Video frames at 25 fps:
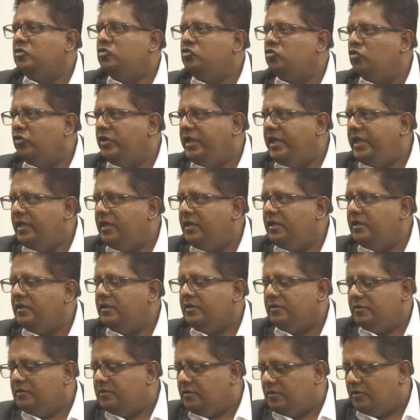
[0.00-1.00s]
Today,
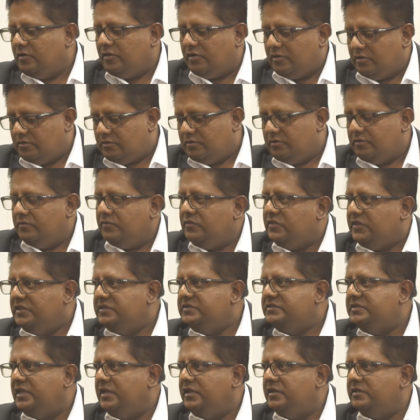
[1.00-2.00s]
or
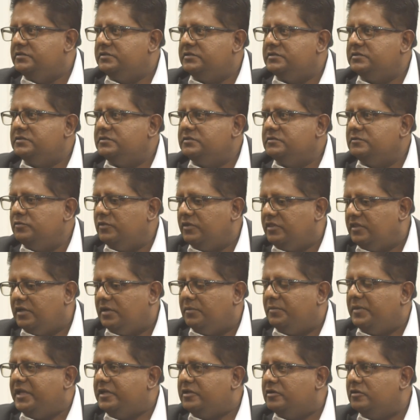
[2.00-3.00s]
these days, within
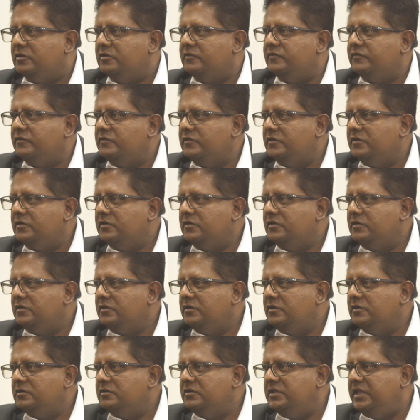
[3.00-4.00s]
a matter of
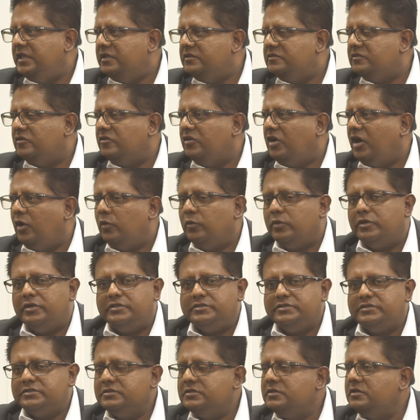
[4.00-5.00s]
days or
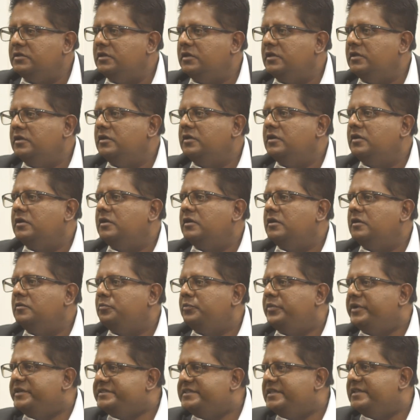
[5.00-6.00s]
hours,
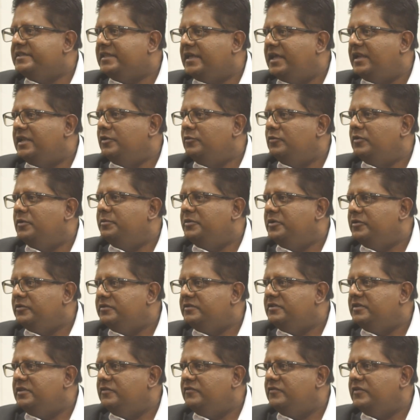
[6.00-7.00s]
President Ali will be
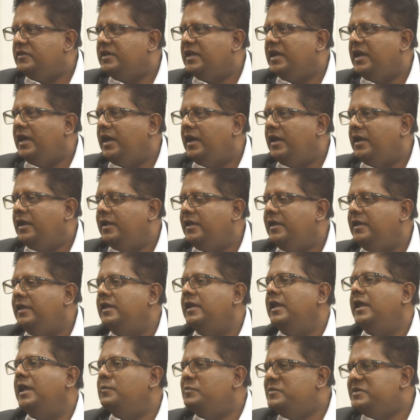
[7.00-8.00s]
receiving a
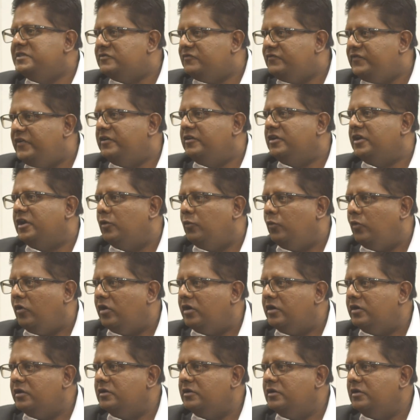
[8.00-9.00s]
hemispheric
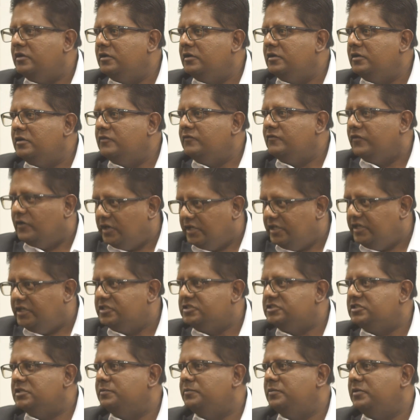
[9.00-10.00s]
award for
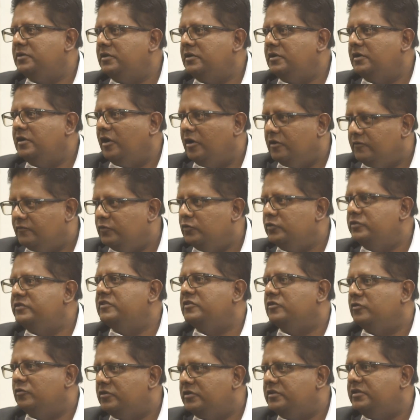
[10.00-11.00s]
leadership on food
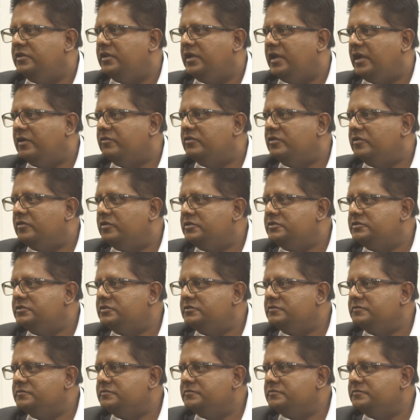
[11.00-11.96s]
security and agriculture.